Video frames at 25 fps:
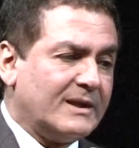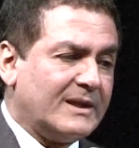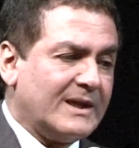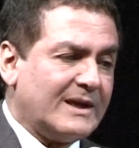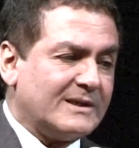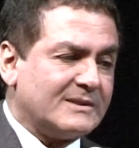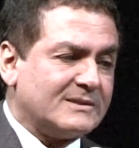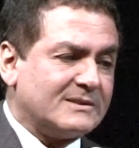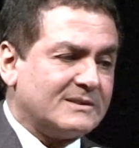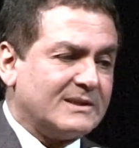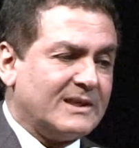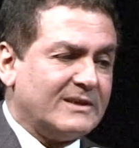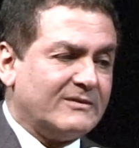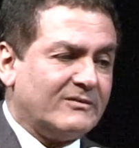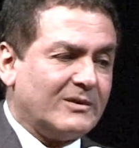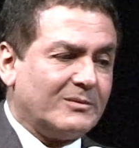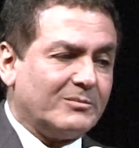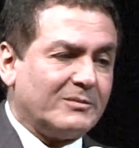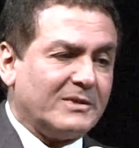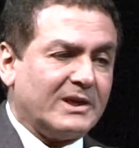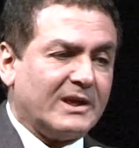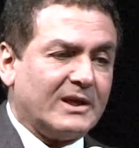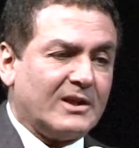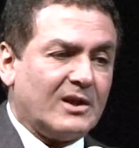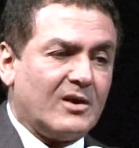has given
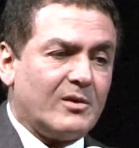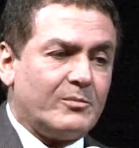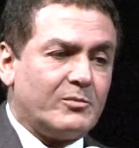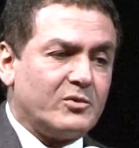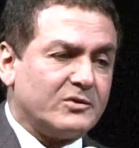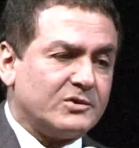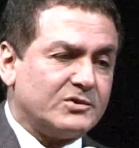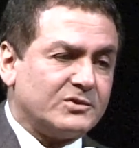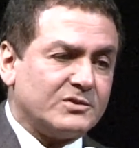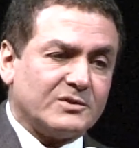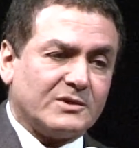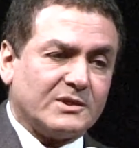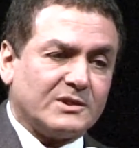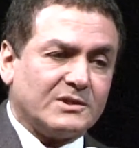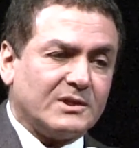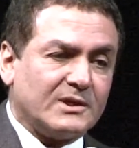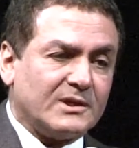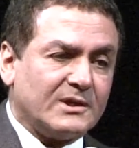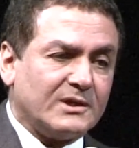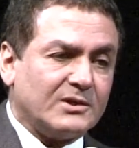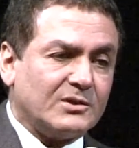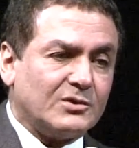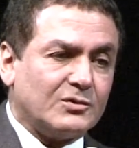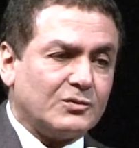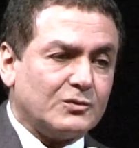me an
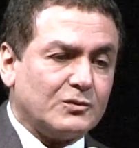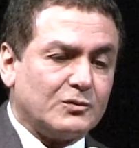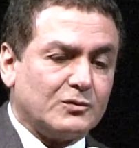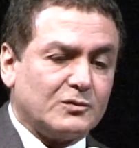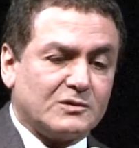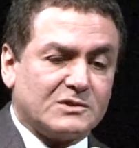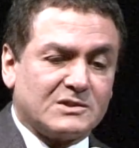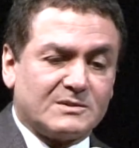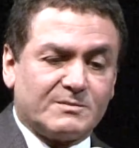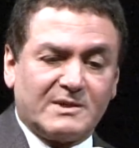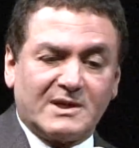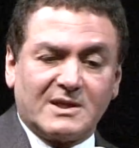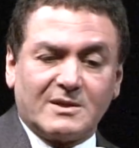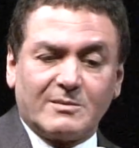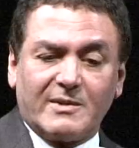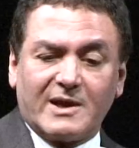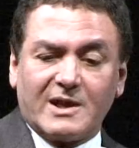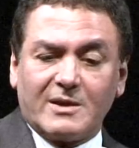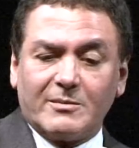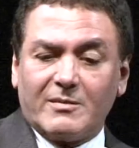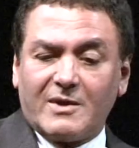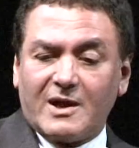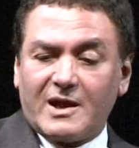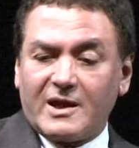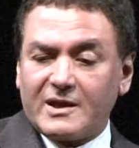opportunity to speak my
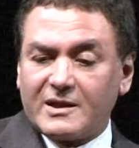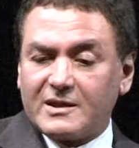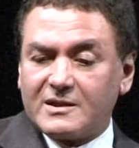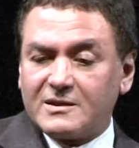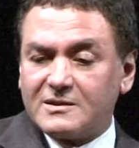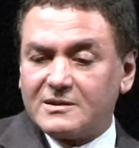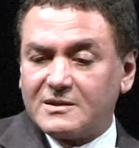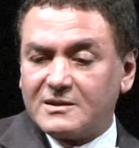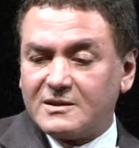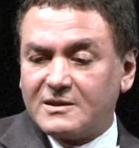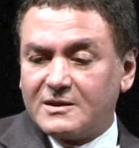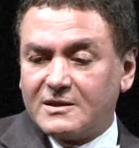mind,